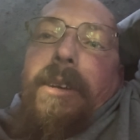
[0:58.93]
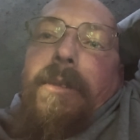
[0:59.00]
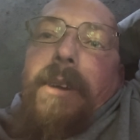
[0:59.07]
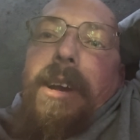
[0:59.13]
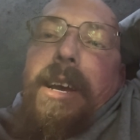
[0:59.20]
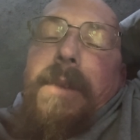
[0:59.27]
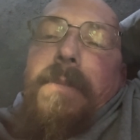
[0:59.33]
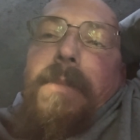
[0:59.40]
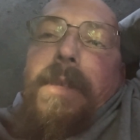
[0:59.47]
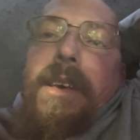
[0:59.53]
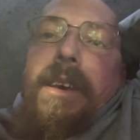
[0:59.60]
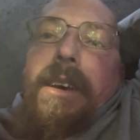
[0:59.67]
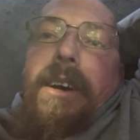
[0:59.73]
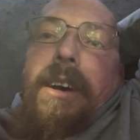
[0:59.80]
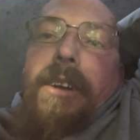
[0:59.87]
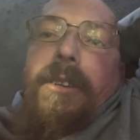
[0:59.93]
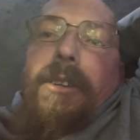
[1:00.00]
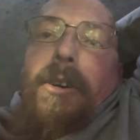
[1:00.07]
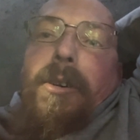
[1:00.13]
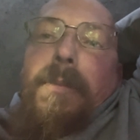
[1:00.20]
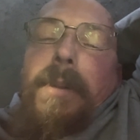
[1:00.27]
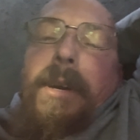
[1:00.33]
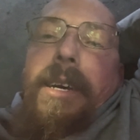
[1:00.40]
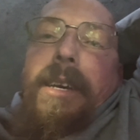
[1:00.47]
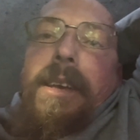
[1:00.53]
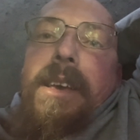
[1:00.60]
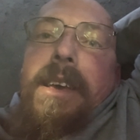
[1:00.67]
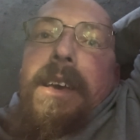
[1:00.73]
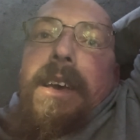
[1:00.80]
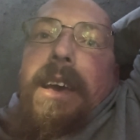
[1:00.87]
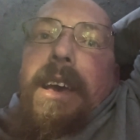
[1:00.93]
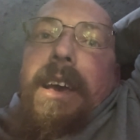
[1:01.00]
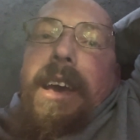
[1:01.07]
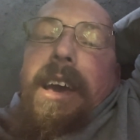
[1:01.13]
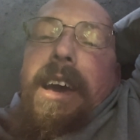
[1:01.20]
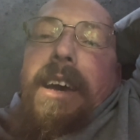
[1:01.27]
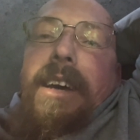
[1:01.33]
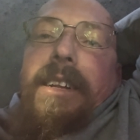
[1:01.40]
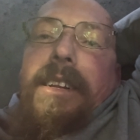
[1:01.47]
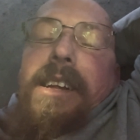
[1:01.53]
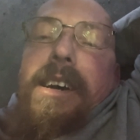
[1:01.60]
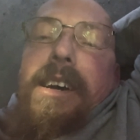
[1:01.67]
Ram, our tow pig. And